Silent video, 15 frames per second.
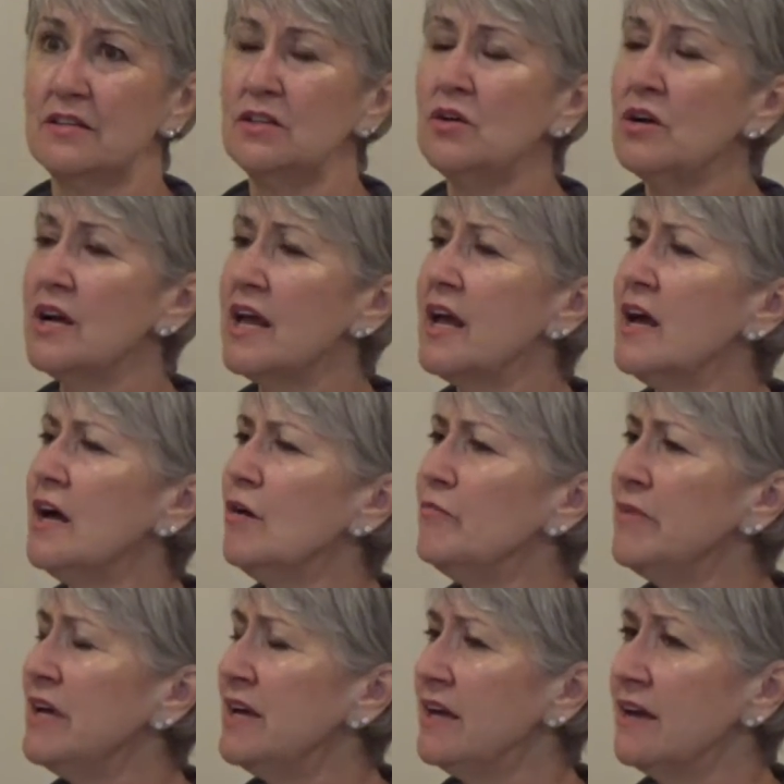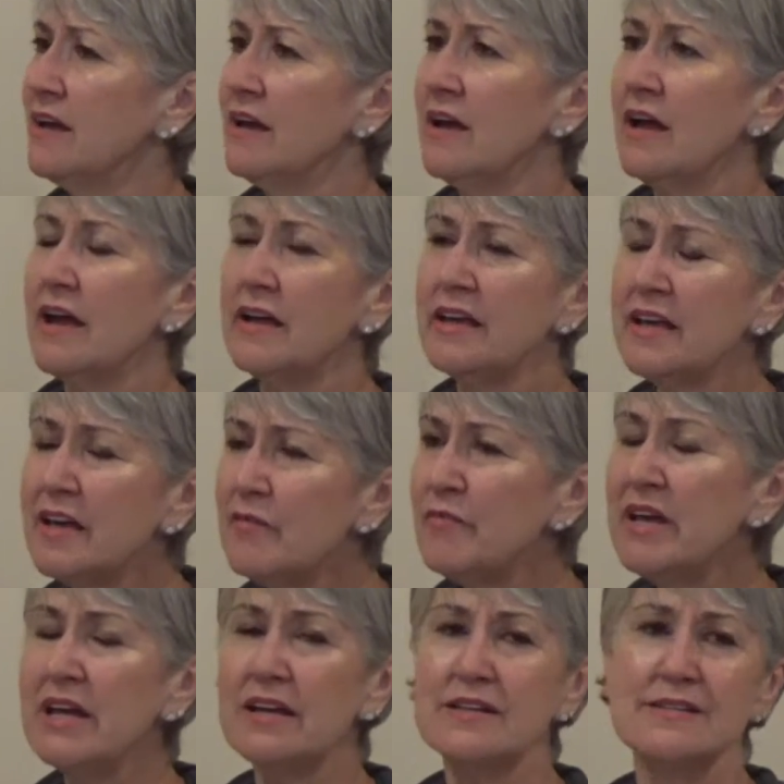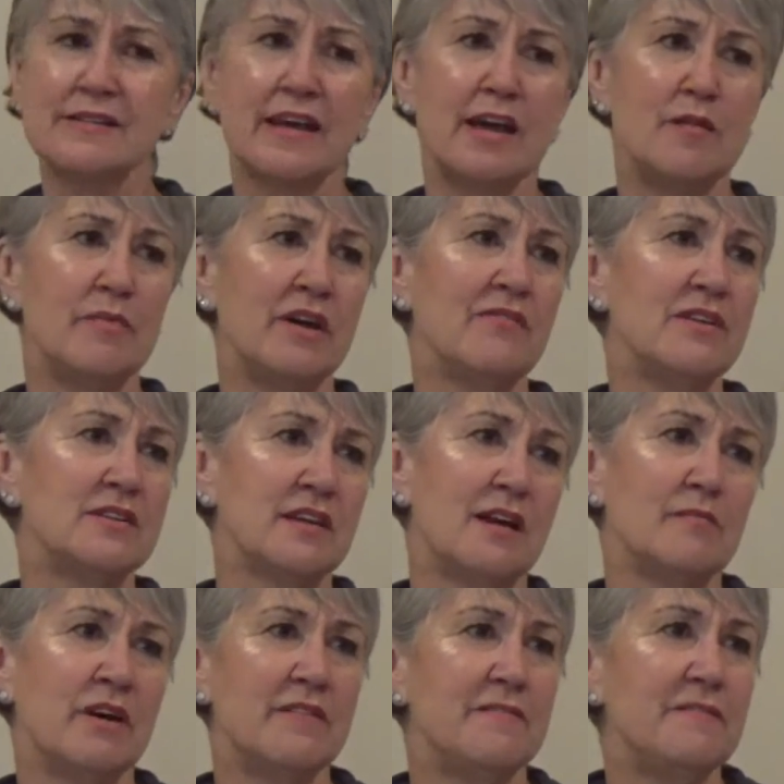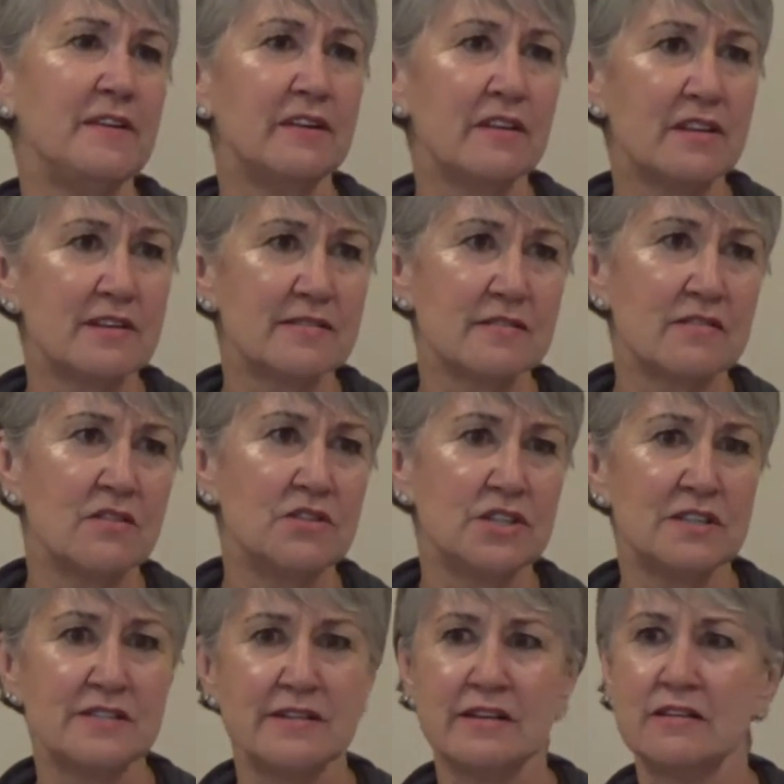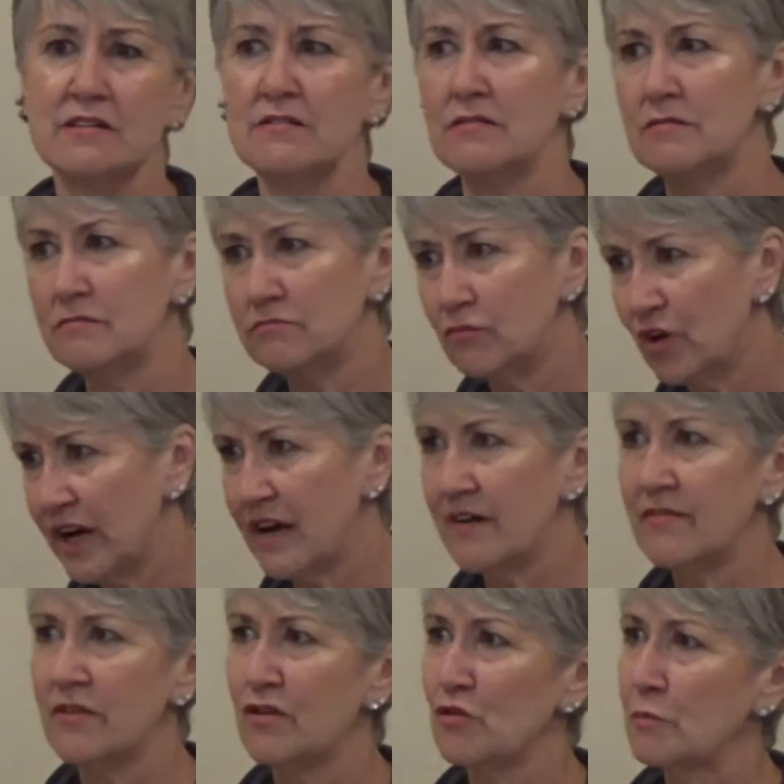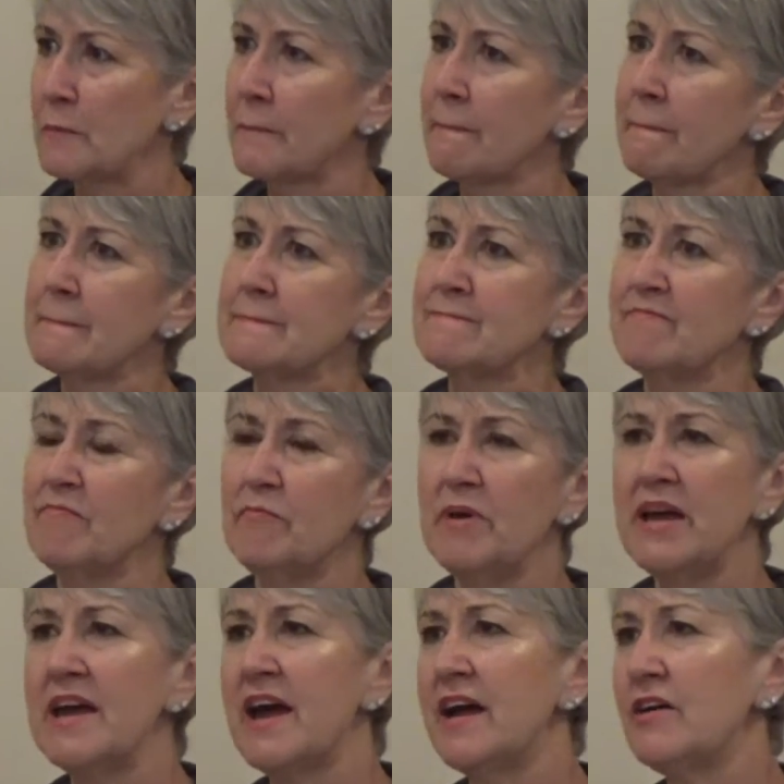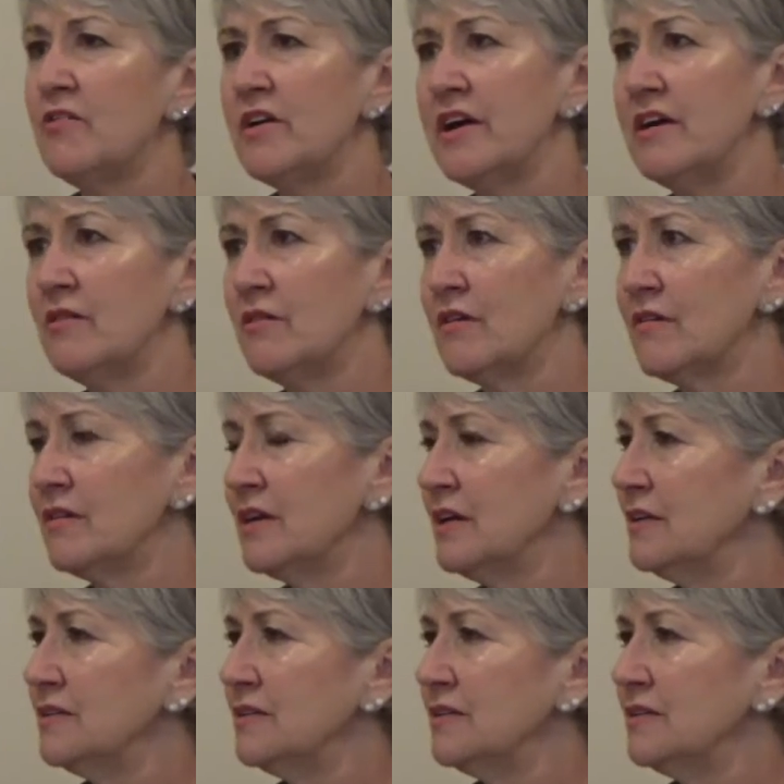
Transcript: Lord, help me. Give me an escape every time I feel this urgency to whatever, be angry or